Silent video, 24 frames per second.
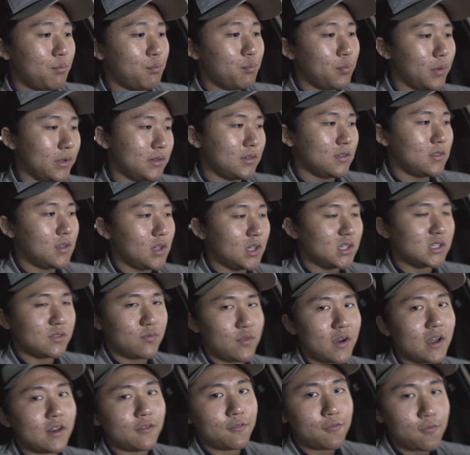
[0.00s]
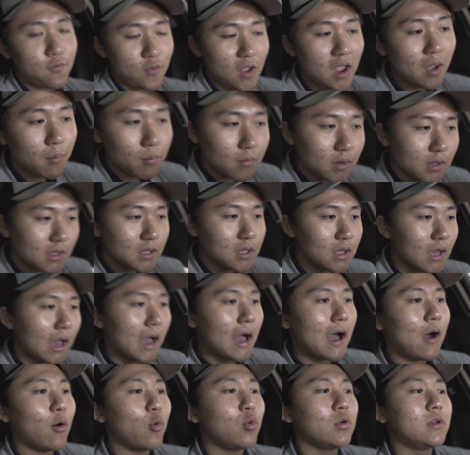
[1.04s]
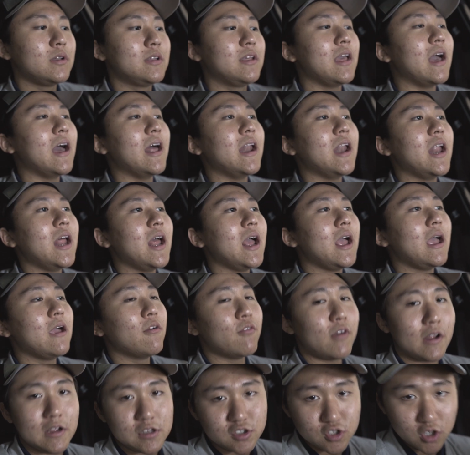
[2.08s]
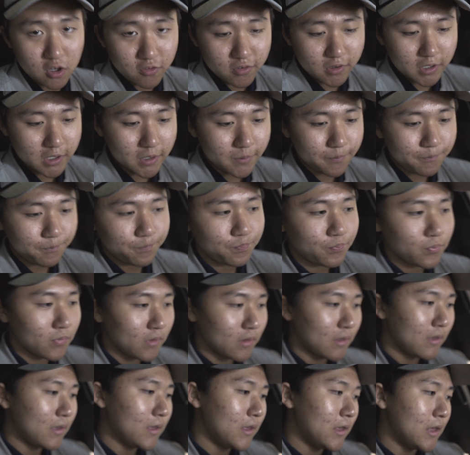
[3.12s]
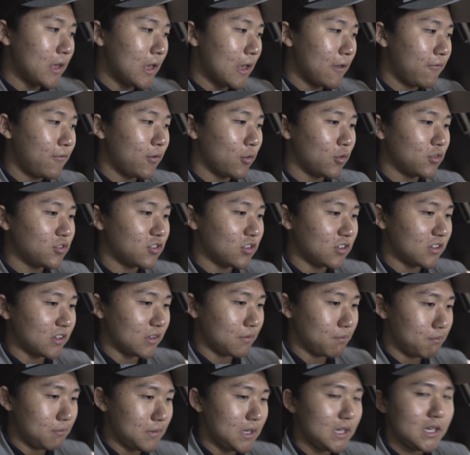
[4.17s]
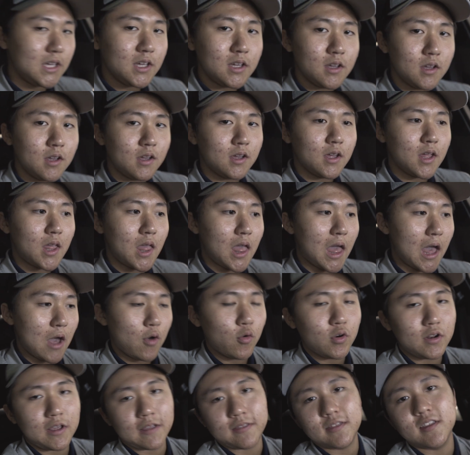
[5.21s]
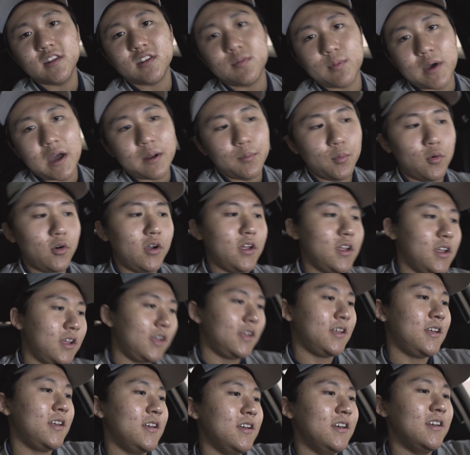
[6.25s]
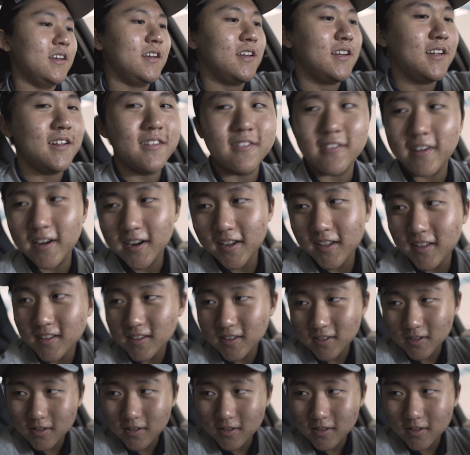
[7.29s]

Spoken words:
but the thing is, if I had a family, I would get a Range Rover. If it was just like me, I would get this bad boy, right?